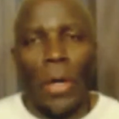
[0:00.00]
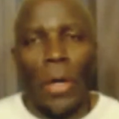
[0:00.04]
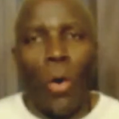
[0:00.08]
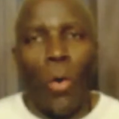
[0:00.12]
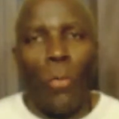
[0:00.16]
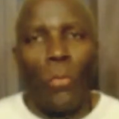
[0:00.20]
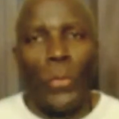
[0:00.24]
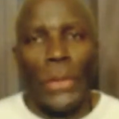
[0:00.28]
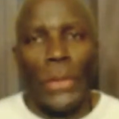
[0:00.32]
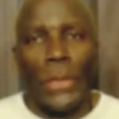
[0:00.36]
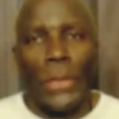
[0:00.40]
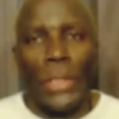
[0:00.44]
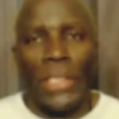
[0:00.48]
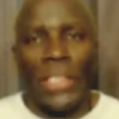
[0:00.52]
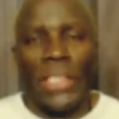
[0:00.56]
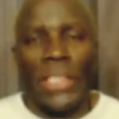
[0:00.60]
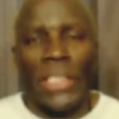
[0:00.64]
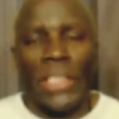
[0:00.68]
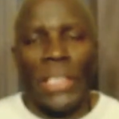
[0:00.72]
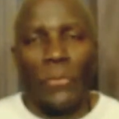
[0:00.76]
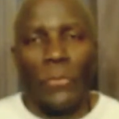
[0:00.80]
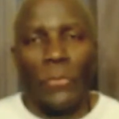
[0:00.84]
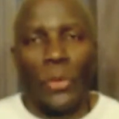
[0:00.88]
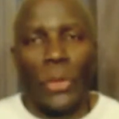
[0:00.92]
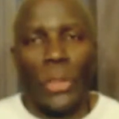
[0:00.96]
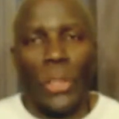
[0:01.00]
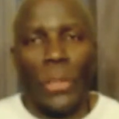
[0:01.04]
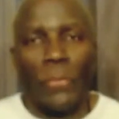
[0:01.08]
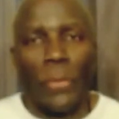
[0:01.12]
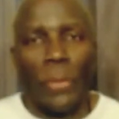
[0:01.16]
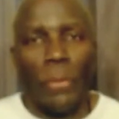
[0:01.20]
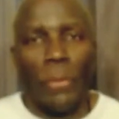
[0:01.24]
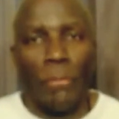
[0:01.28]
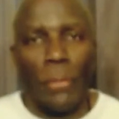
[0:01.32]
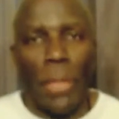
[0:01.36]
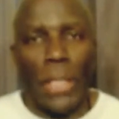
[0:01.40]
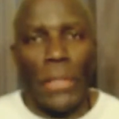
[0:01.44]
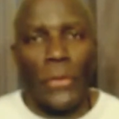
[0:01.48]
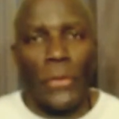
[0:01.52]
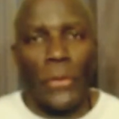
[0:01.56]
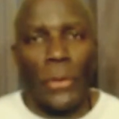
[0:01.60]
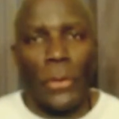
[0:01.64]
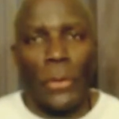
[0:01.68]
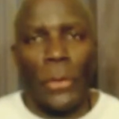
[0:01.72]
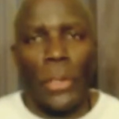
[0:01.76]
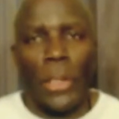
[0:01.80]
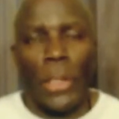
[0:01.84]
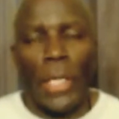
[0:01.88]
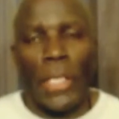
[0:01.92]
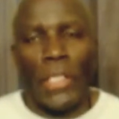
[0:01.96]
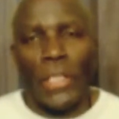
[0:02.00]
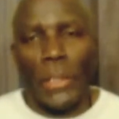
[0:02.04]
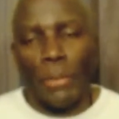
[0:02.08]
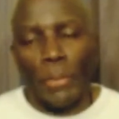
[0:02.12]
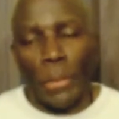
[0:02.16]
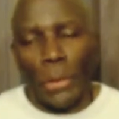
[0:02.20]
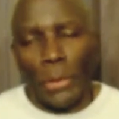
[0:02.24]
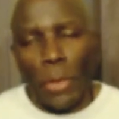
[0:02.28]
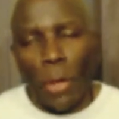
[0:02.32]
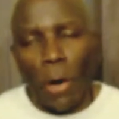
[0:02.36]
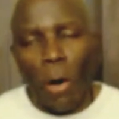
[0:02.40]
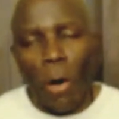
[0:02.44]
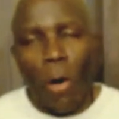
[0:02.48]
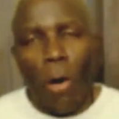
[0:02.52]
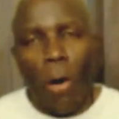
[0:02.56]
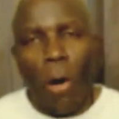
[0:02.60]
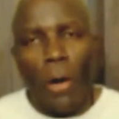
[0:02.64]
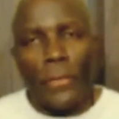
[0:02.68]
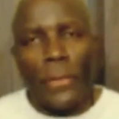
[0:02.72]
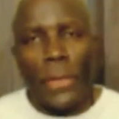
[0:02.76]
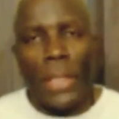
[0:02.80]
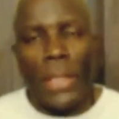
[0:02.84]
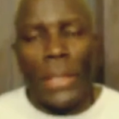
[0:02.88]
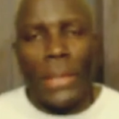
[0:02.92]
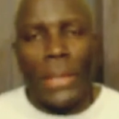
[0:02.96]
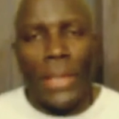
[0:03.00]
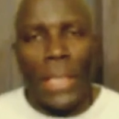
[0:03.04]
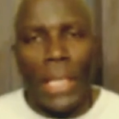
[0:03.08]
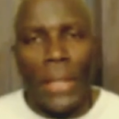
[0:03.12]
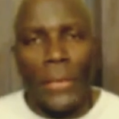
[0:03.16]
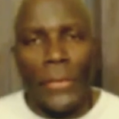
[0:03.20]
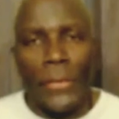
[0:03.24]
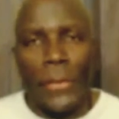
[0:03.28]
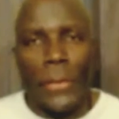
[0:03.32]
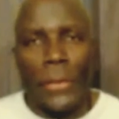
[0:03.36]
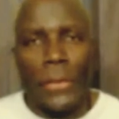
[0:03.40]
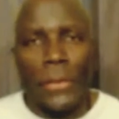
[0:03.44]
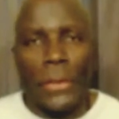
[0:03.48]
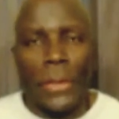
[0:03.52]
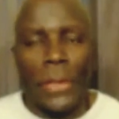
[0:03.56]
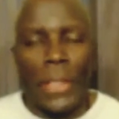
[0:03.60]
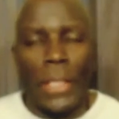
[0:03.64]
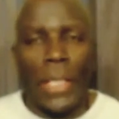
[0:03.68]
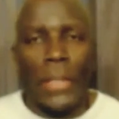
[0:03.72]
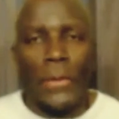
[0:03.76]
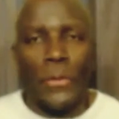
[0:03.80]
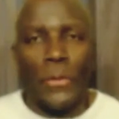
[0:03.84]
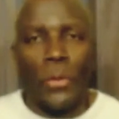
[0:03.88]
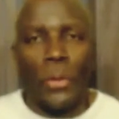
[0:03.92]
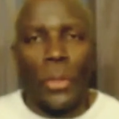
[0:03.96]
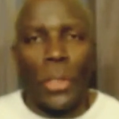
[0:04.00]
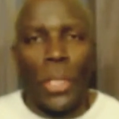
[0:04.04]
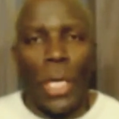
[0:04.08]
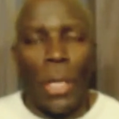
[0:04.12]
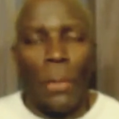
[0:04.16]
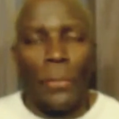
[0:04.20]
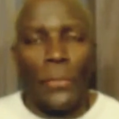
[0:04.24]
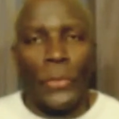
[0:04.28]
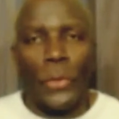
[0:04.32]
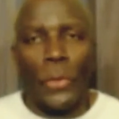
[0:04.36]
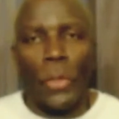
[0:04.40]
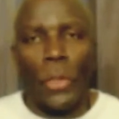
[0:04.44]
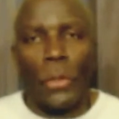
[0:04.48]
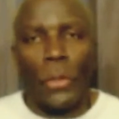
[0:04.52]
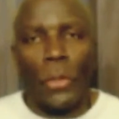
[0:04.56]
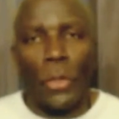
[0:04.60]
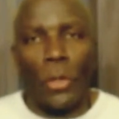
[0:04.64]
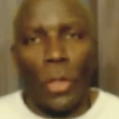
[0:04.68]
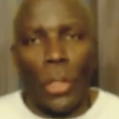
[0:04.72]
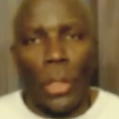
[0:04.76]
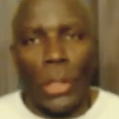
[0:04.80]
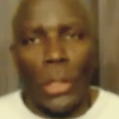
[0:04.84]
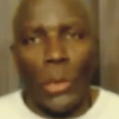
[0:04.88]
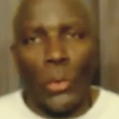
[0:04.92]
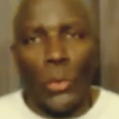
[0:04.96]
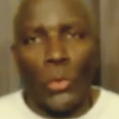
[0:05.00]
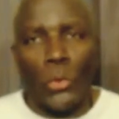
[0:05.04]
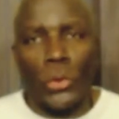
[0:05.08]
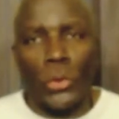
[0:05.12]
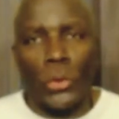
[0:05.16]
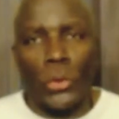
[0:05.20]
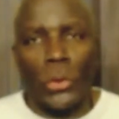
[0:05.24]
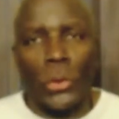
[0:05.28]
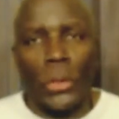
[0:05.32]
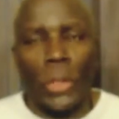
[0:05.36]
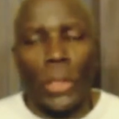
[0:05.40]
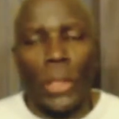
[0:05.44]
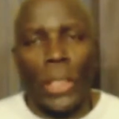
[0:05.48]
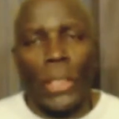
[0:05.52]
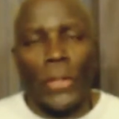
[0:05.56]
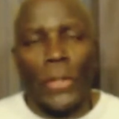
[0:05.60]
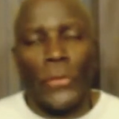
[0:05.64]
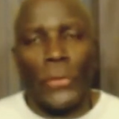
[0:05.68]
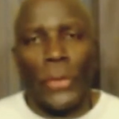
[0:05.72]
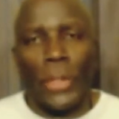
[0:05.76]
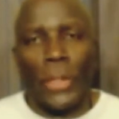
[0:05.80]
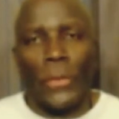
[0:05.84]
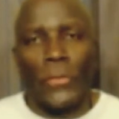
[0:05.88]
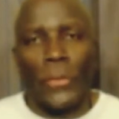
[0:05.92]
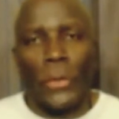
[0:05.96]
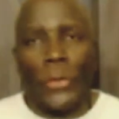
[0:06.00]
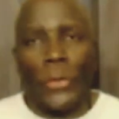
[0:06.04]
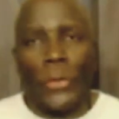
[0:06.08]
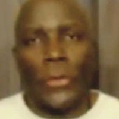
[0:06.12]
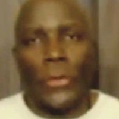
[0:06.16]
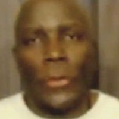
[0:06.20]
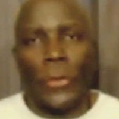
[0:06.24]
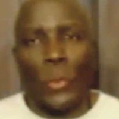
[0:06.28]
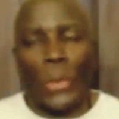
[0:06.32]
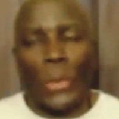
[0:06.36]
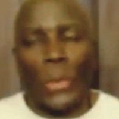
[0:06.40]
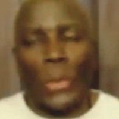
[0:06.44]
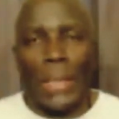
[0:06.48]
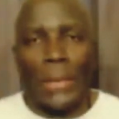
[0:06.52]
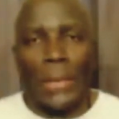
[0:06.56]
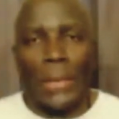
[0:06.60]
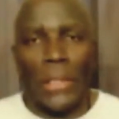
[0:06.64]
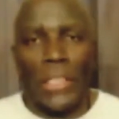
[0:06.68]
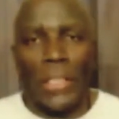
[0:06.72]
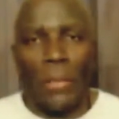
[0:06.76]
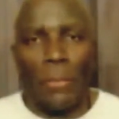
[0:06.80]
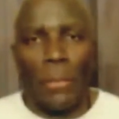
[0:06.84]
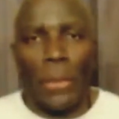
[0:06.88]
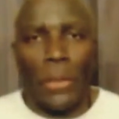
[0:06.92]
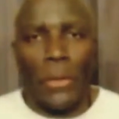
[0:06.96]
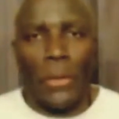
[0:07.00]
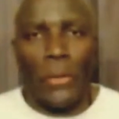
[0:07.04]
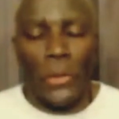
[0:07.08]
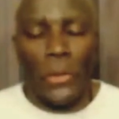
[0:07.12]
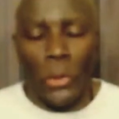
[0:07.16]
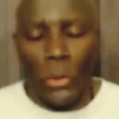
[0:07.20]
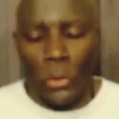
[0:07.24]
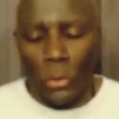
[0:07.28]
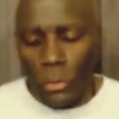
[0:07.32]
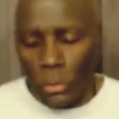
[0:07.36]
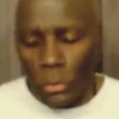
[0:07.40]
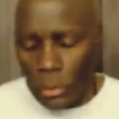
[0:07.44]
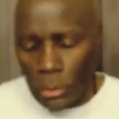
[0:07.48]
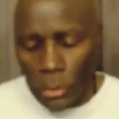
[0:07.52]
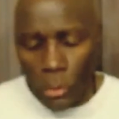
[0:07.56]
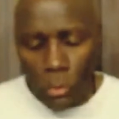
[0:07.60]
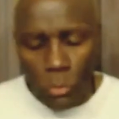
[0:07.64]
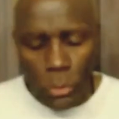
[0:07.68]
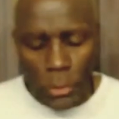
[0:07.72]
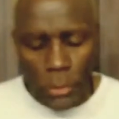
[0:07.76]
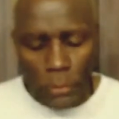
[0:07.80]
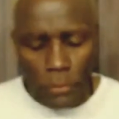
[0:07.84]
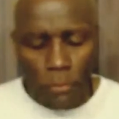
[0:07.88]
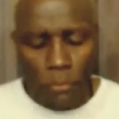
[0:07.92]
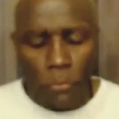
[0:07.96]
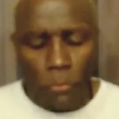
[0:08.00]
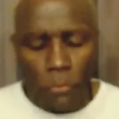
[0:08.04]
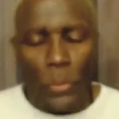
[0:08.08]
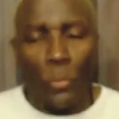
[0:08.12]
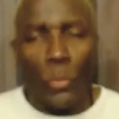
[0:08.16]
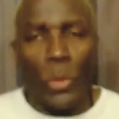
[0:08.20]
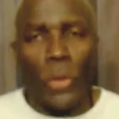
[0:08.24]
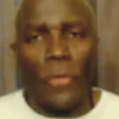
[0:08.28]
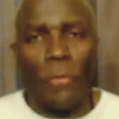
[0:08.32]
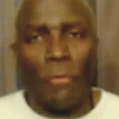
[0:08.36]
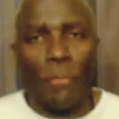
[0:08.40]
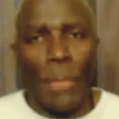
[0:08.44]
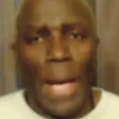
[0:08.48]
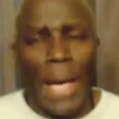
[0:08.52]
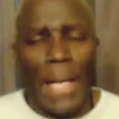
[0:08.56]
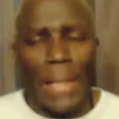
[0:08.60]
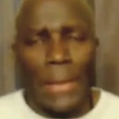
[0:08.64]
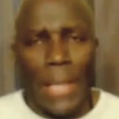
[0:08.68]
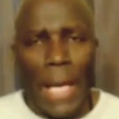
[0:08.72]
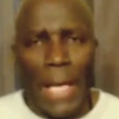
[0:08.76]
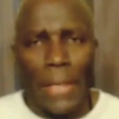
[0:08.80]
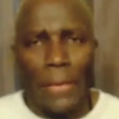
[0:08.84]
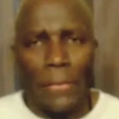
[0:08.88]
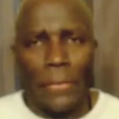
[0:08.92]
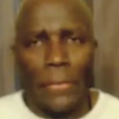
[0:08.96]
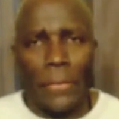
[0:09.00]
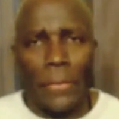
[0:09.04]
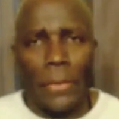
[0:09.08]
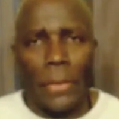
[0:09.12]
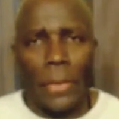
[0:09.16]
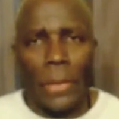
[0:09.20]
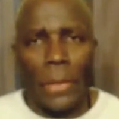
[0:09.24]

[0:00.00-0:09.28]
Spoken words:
and hopefully they give you information and you put it all together and you come to a conclusion and say, this is what I need to be doing with my life,